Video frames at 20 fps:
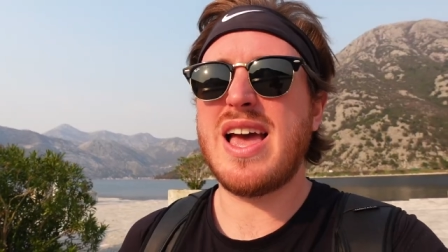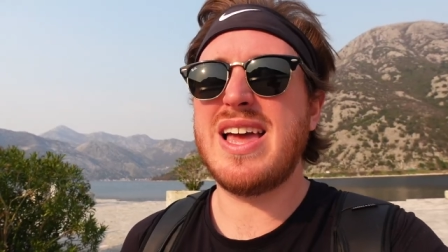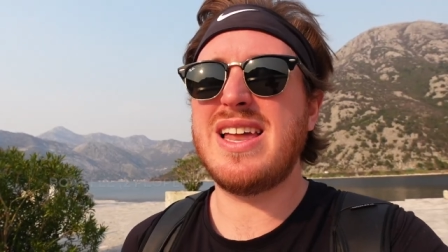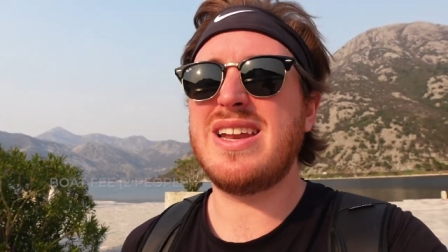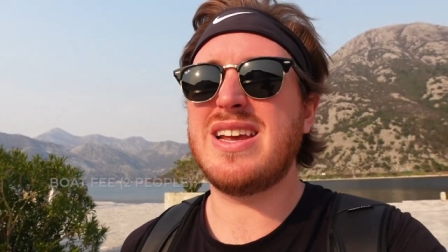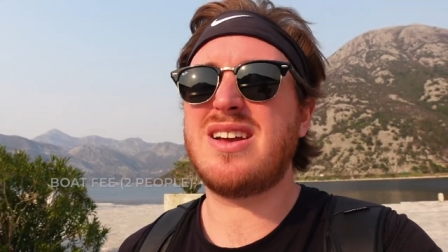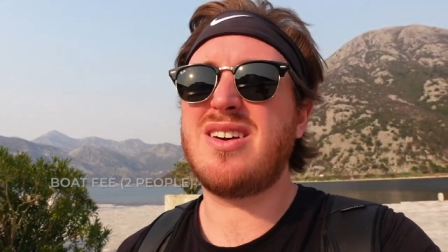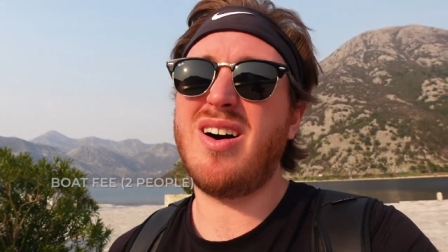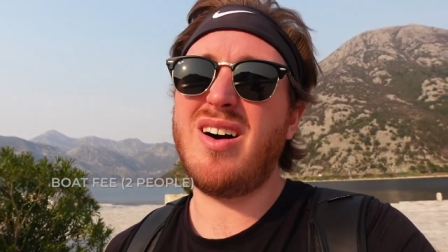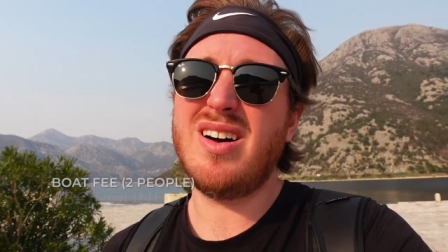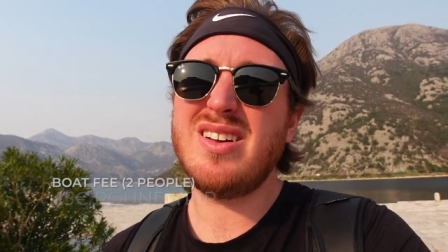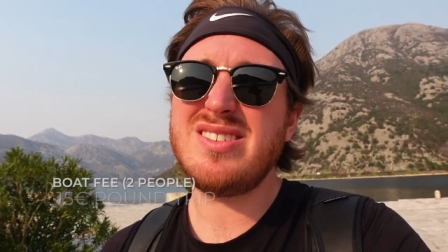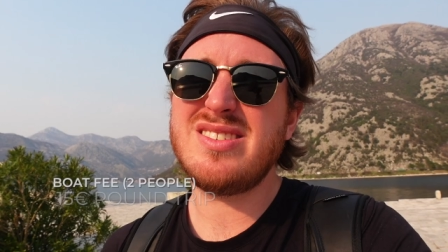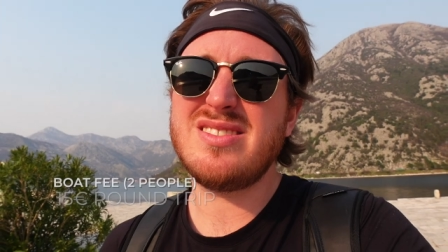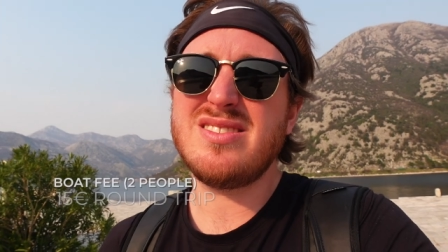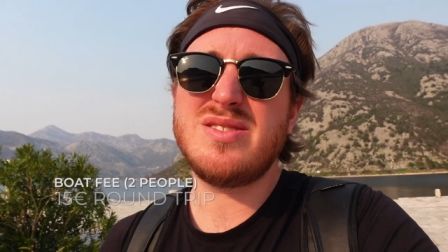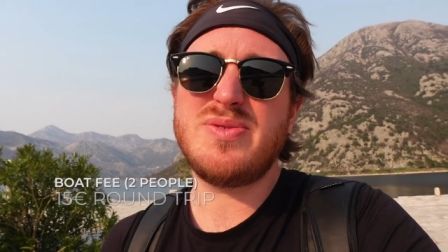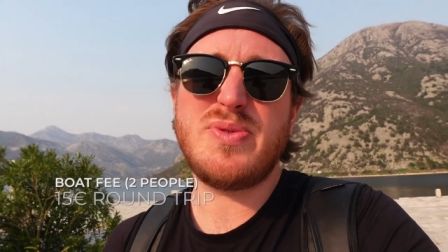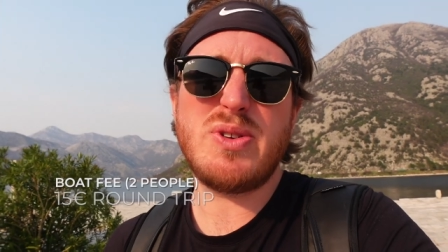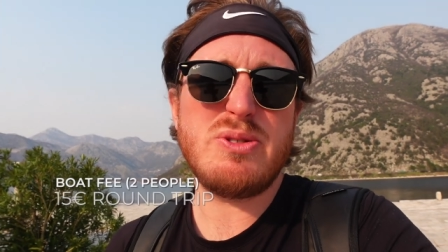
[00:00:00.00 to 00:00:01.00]
and it costs
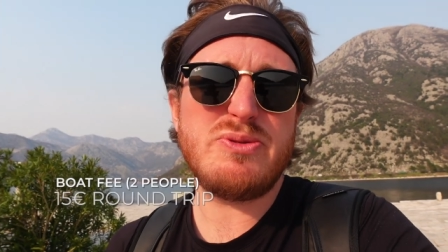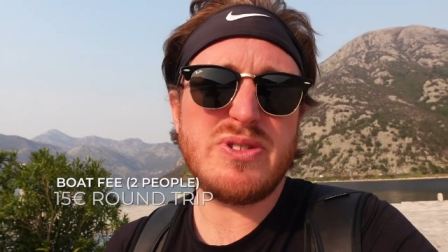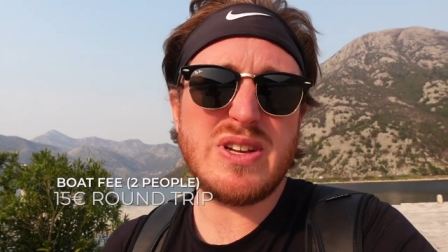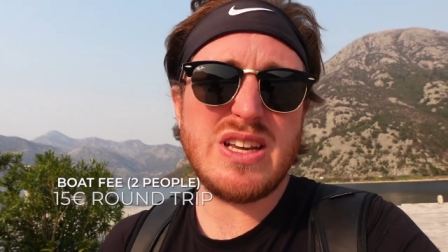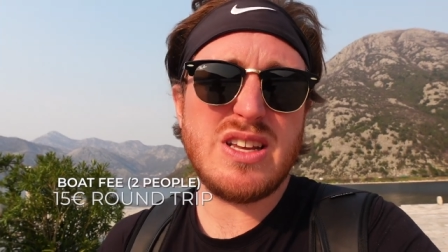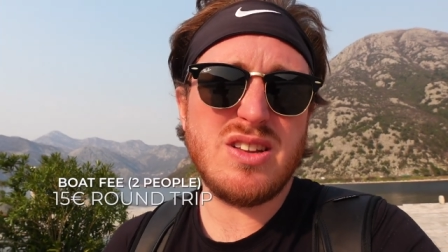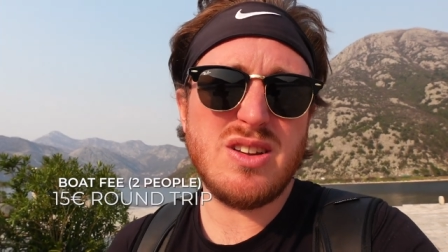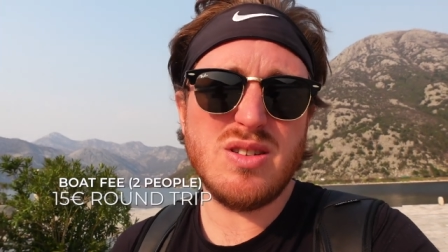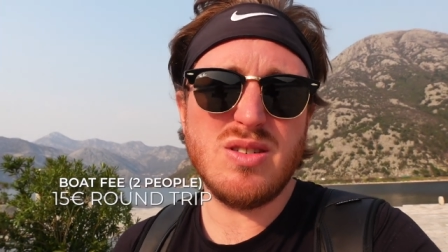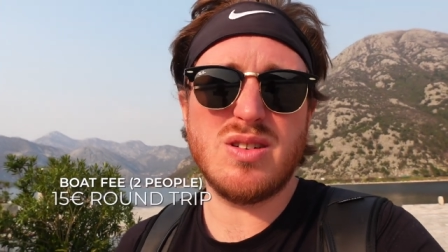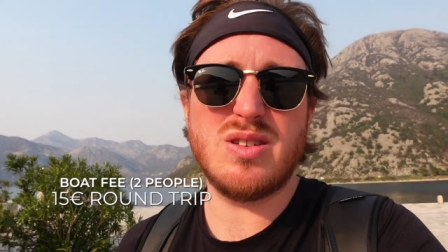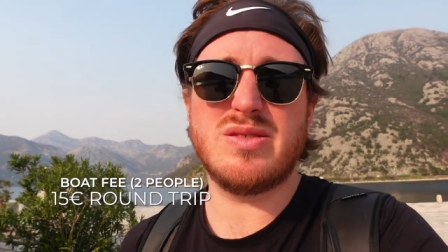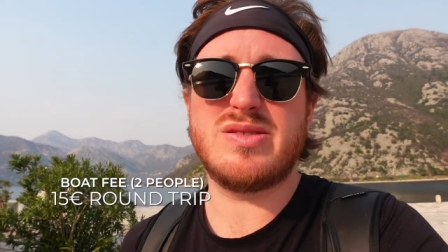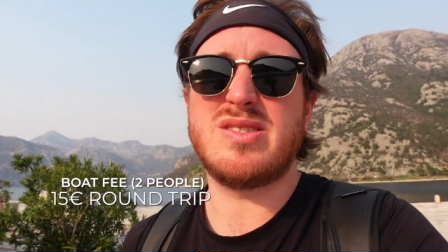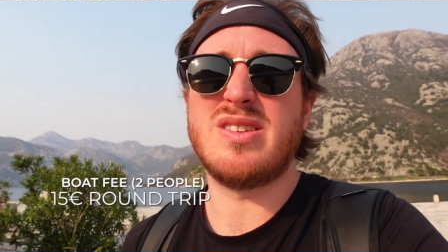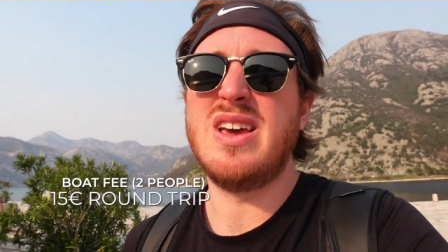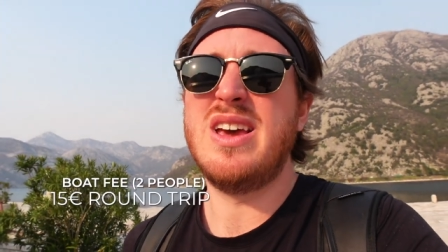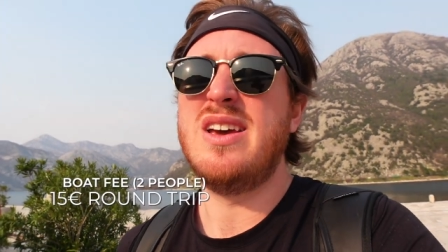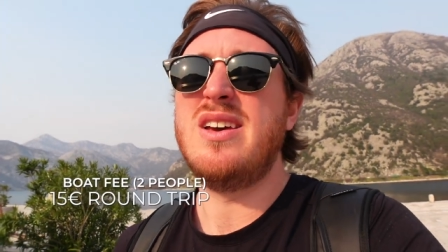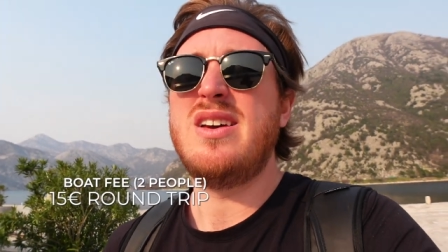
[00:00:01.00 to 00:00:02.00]
us 15
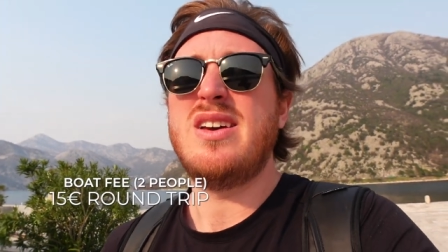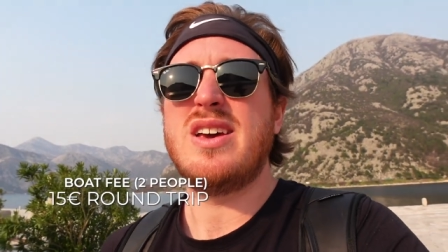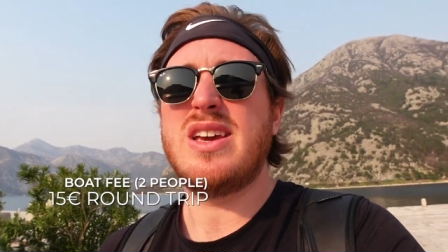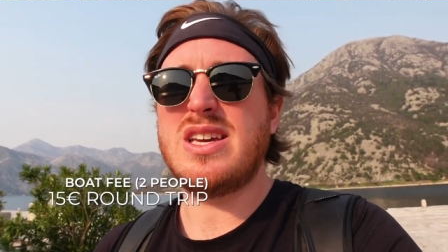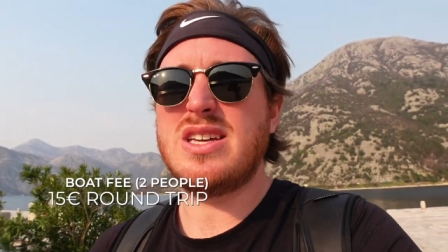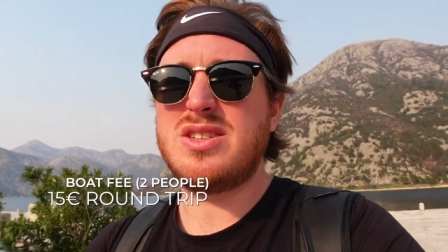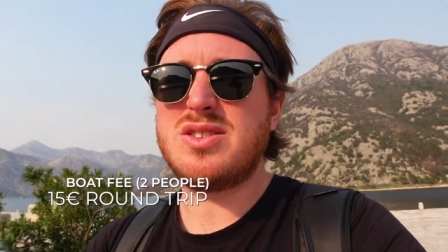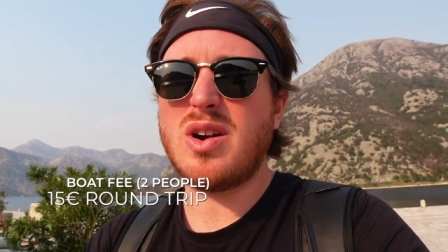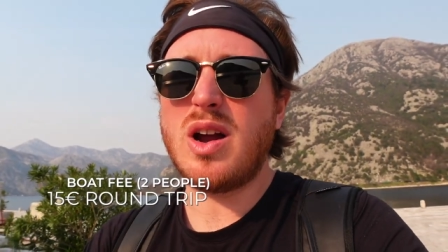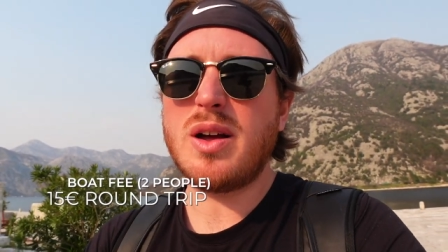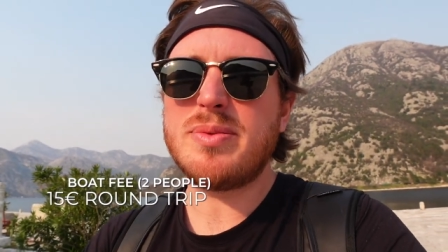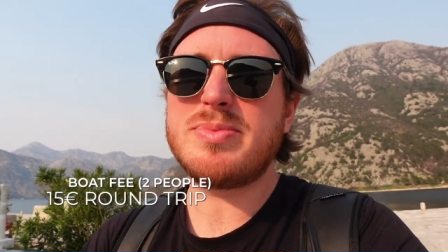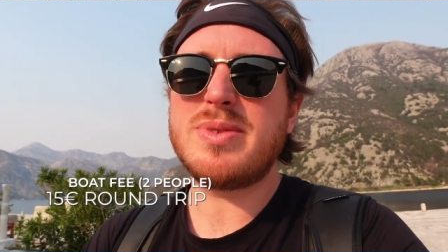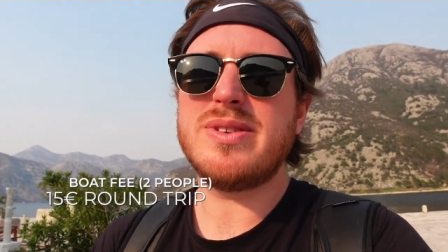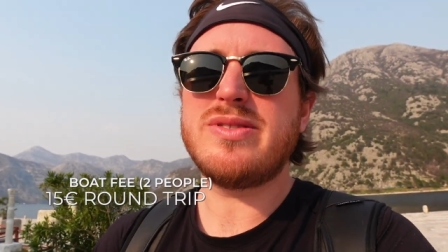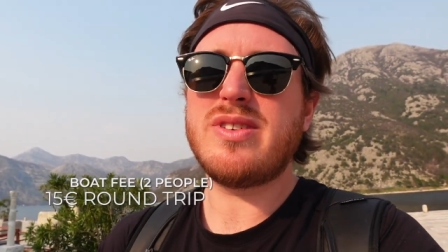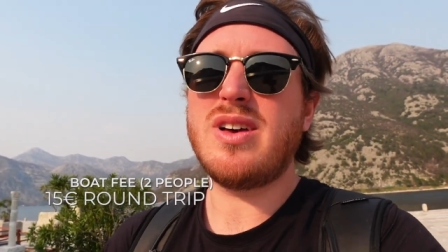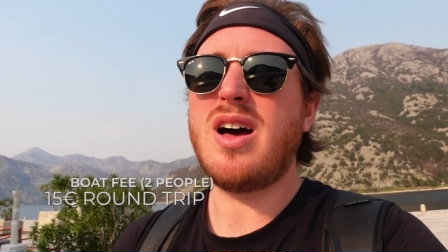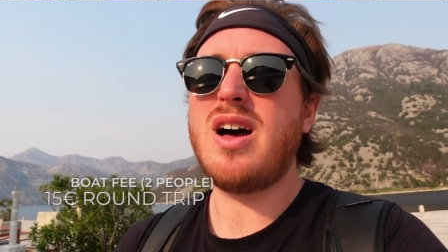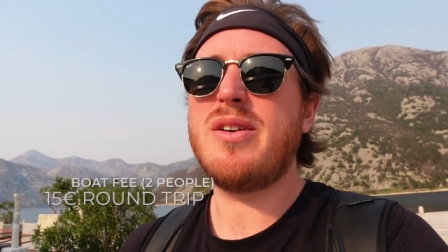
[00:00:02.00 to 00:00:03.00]
euros. He dropped
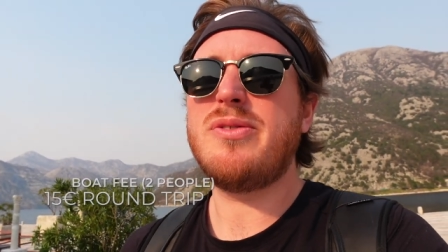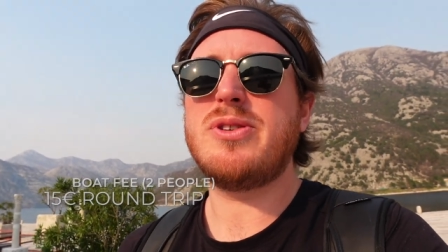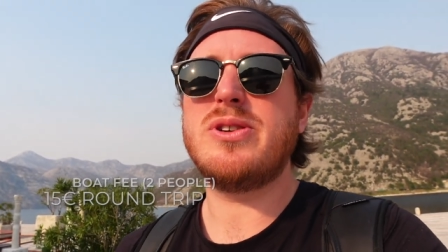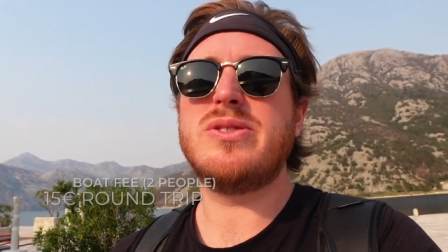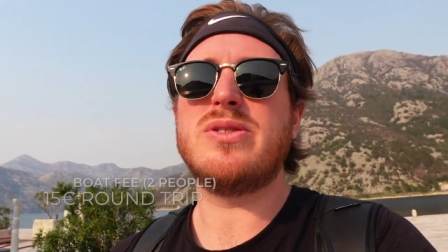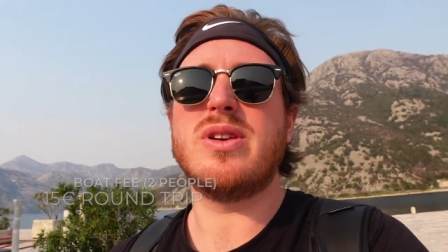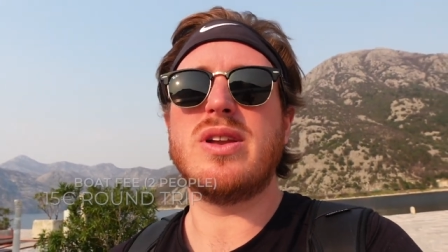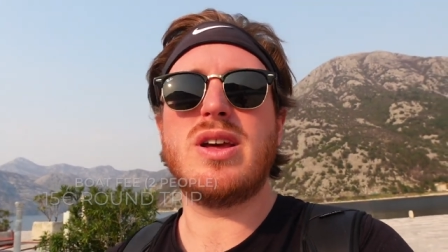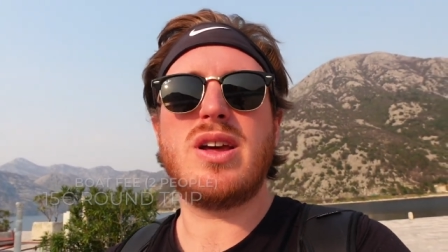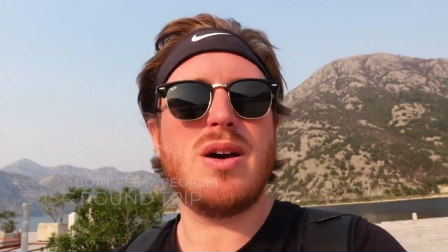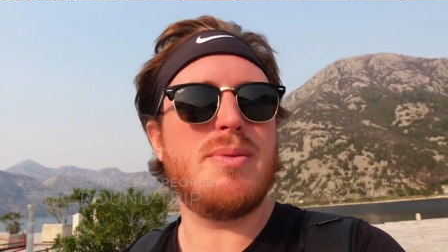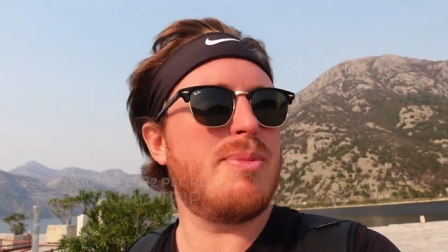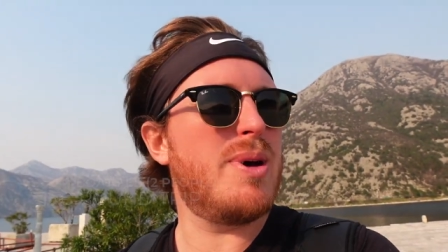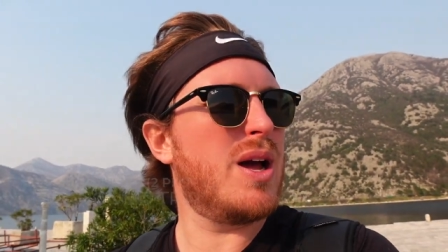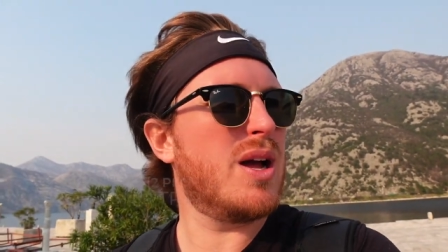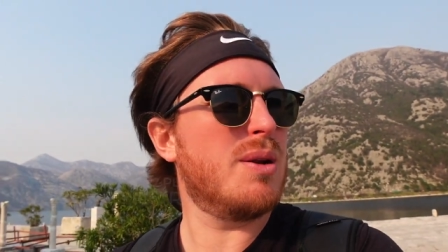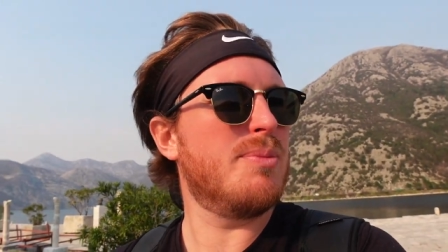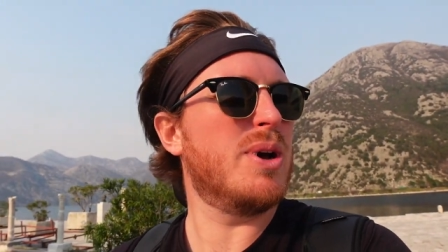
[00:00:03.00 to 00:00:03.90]
this off. He's gonna come back in